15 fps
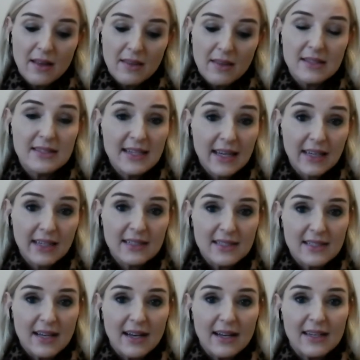The second
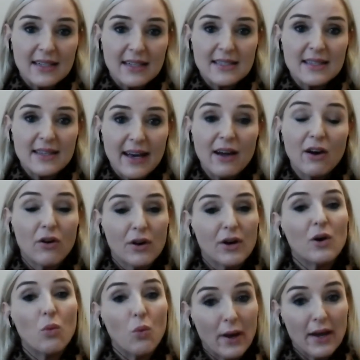sign is they are
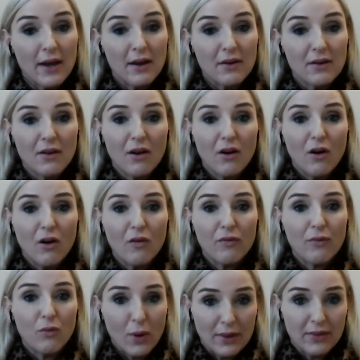aware
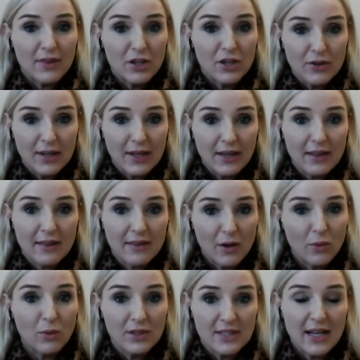of what they're doing. They
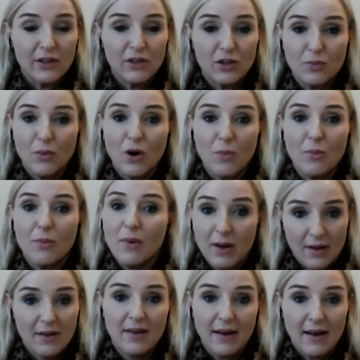will tell you, Mom,
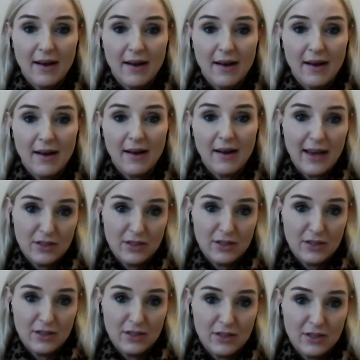I had to
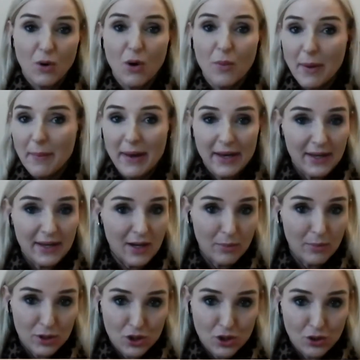pee, or Mom, I made a
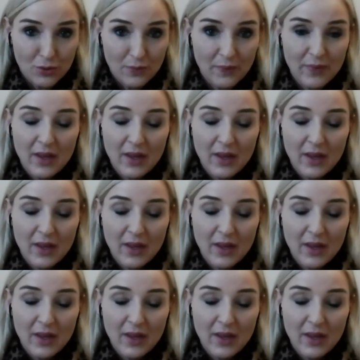number two.